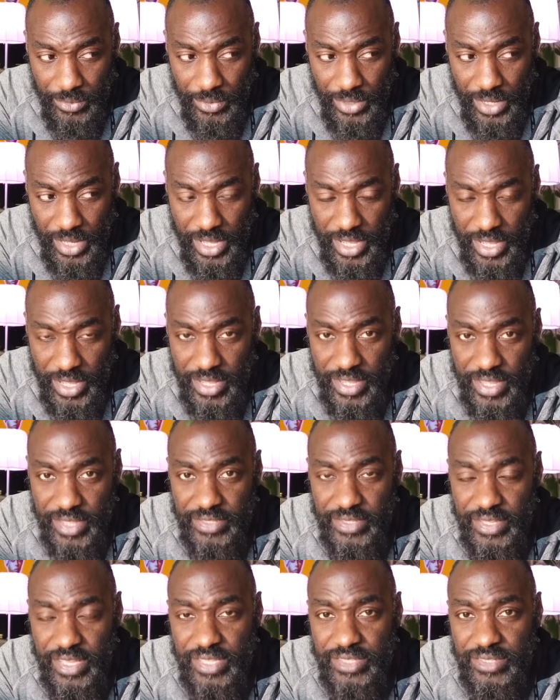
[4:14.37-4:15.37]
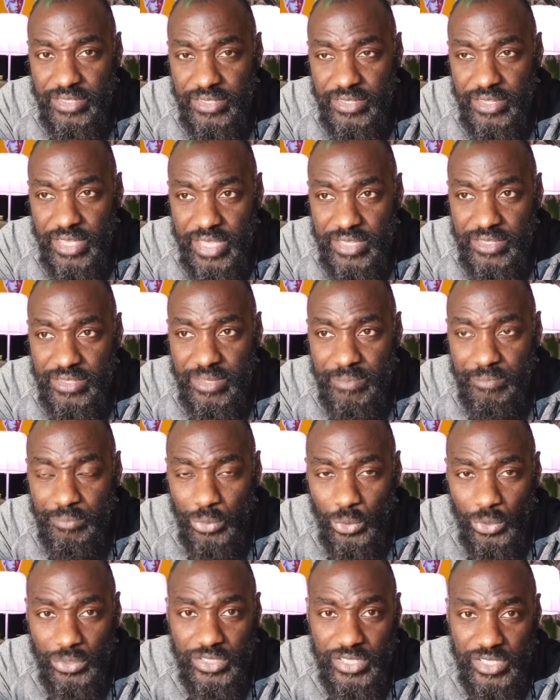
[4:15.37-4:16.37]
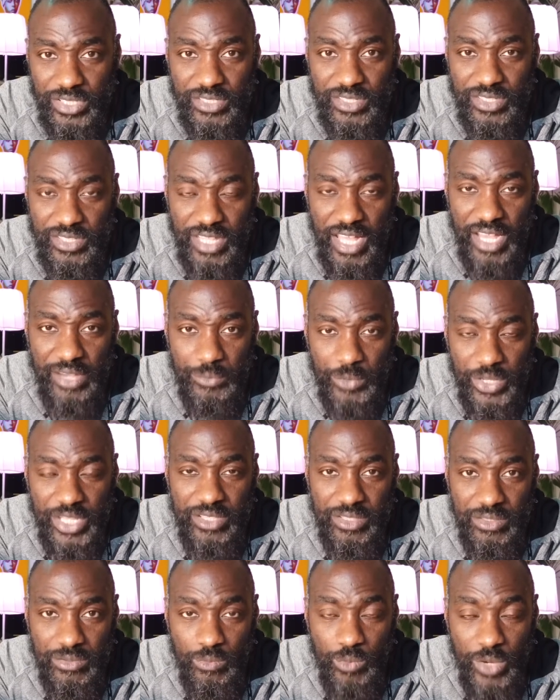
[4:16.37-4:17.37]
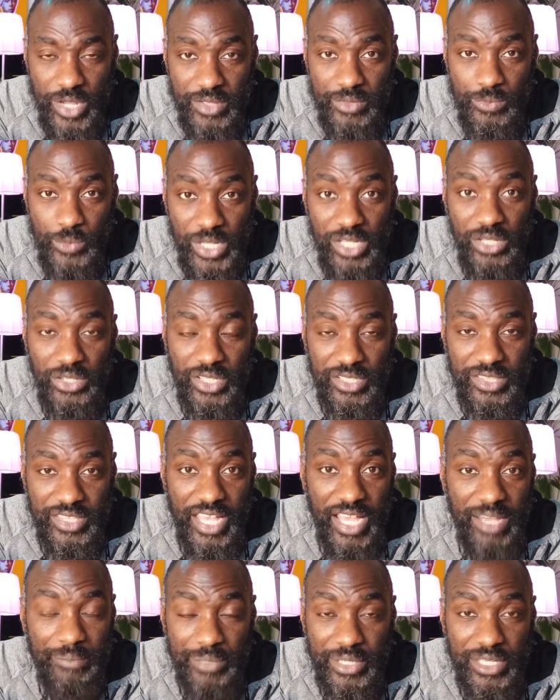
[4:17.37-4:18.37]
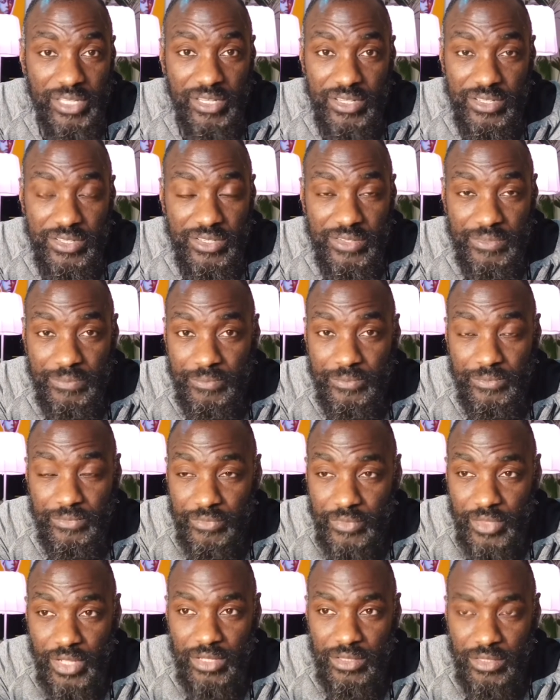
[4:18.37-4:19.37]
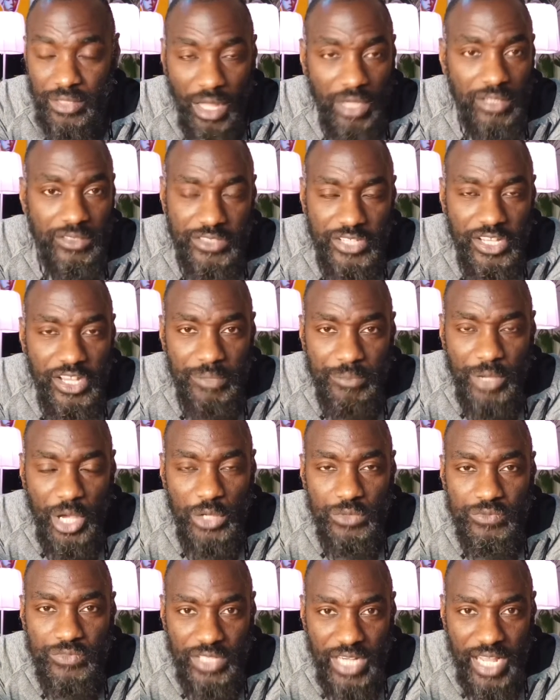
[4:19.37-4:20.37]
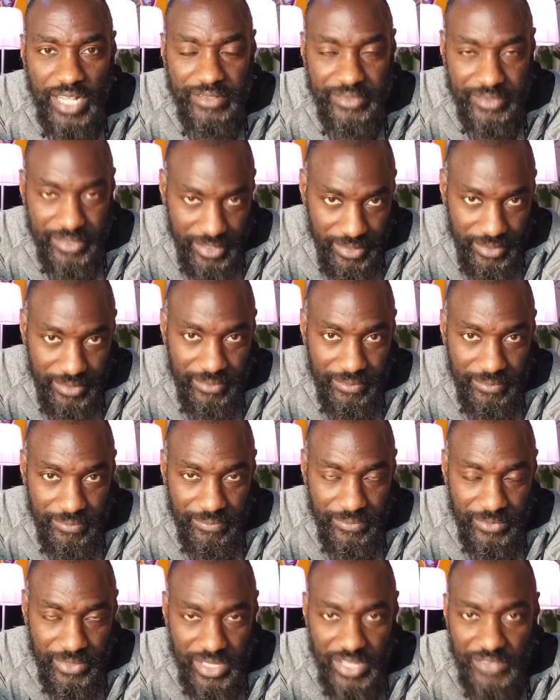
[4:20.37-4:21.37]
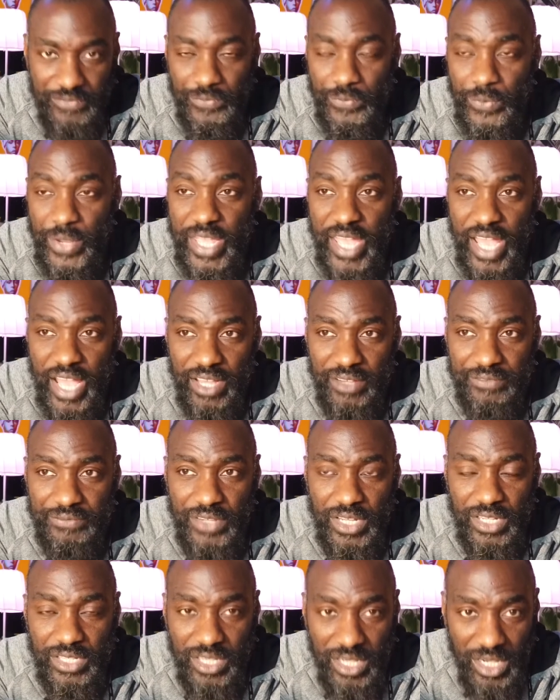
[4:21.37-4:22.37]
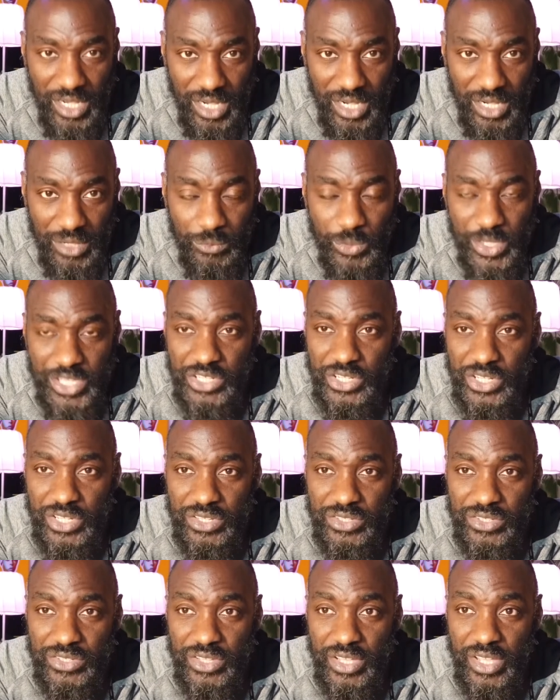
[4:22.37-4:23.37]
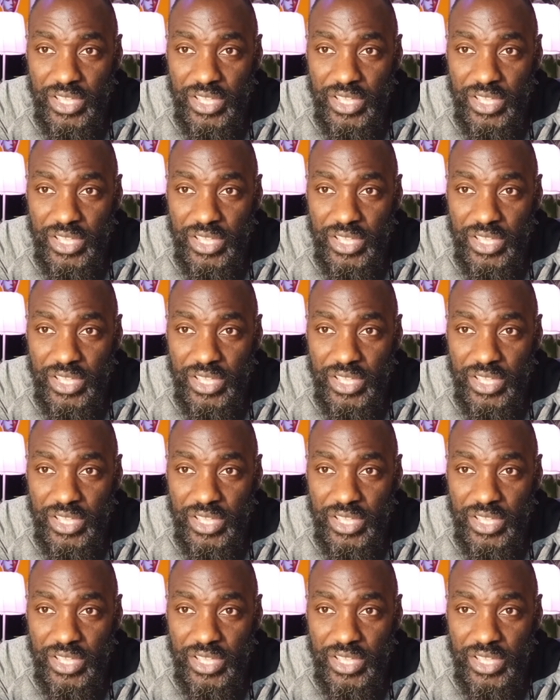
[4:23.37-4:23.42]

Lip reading: it's important that we look at that because long-term overlanding, if we have a car which has